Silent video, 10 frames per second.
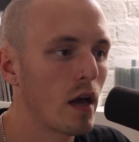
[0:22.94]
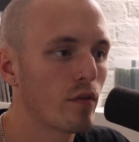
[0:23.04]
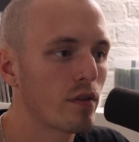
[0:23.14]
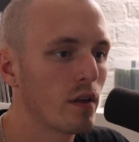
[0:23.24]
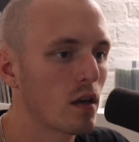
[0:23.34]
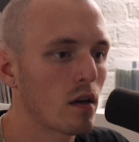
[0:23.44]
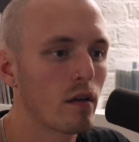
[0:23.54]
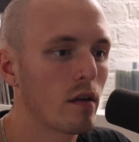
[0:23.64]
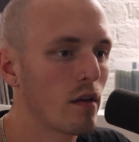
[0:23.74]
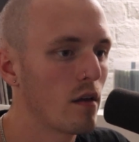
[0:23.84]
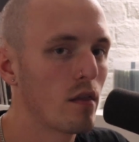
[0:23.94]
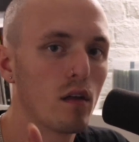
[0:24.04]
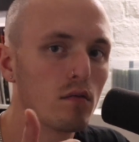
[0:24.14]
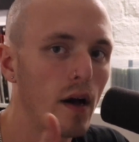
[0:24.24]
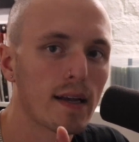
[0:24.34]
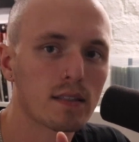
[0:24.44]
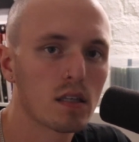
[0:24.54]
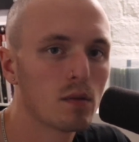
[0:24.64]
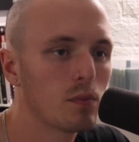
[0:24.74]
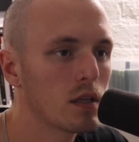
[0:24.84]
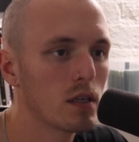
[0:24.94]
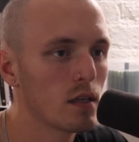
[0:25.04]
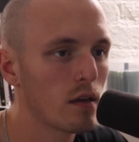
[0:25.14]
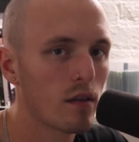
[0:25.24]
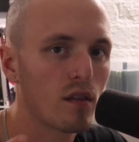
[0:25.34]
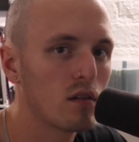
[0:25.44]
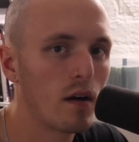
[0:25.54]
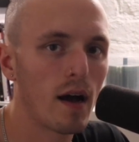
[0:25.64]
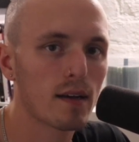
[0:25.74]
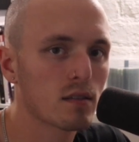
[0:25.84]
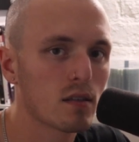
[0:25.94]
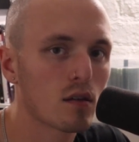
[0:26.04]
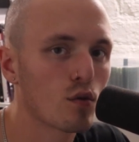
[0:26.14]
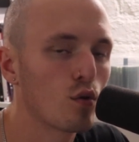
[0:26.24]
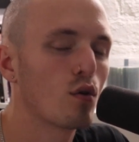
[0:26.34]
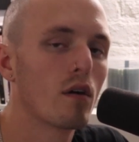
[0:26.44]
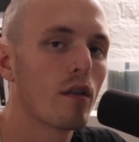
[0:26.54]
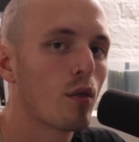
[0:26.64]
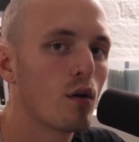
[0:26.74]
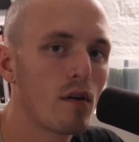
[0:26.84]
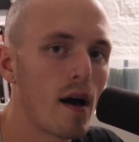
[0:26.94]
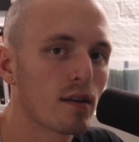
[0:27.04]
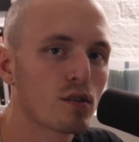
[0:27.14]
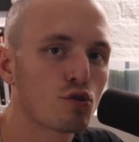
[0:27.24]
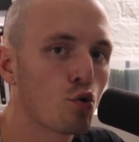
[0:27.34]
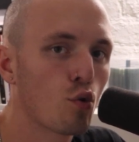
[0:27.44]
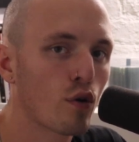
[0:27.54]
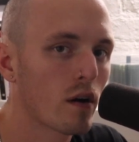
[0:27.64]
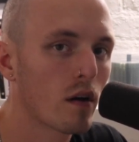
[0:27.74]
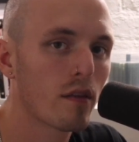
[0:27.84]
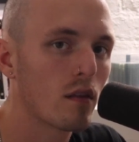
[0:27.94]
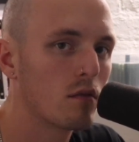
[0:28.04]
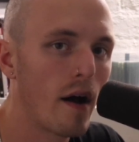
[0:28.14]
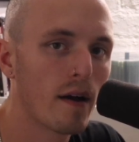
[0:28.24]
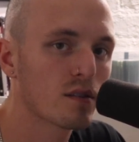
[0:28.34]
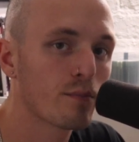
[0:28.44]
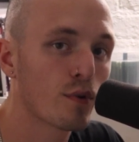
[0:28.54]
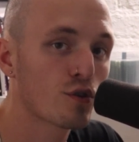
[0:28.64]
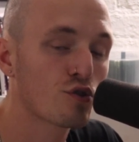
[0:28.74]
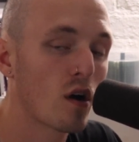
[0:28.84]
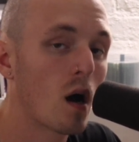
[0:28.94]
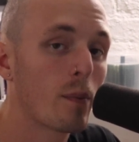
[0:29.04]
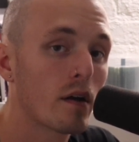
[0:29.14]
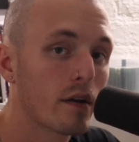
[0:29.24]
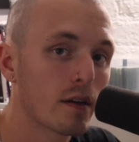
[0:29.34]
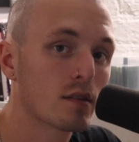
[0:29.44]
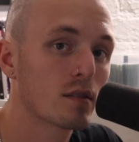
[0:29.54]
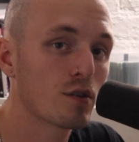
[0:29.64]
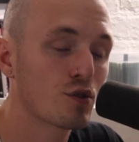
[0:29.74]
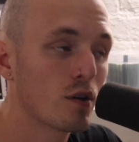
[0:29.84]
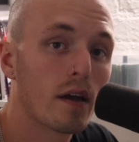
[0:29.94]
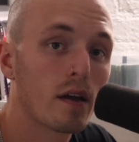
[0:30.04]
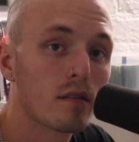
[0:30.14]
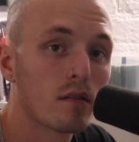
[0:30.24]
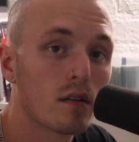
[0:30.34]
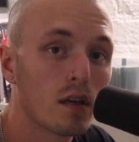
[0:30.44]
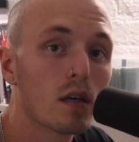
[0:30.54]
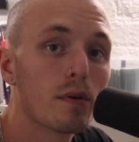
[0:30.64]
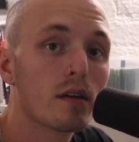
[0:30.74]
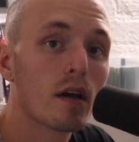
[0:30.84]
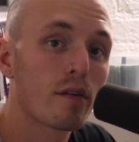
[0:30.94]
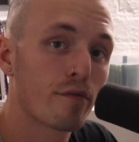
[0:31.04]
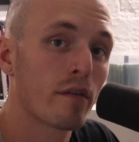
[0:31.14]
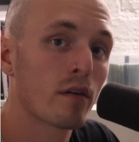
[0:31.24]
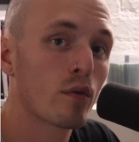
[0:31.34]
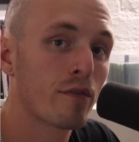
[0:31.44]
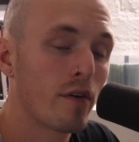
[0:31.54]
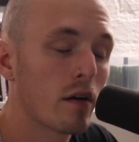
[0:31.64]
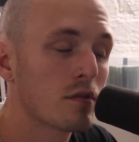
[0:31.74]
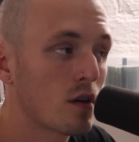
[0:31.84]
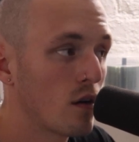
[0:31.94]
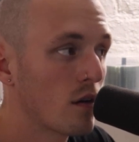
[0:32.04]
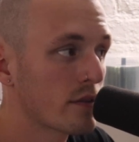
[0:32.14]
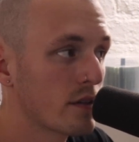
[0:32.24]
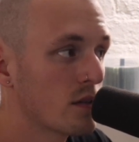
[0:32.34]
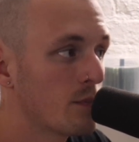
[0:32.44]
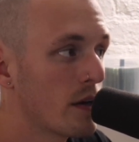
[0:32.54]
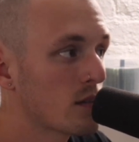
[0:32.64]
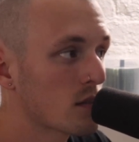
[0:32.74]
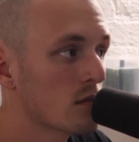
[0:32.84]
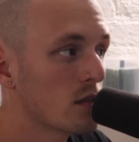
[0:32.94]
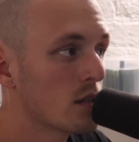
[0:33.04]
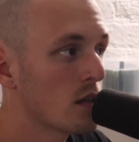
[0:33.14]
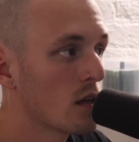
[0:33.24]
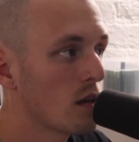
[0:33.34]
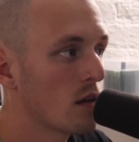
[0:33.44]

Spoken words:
everything. The last EP, the last single, the last tour, the last merch drop, etc. And the EP Dead Forever with 5 songs is basically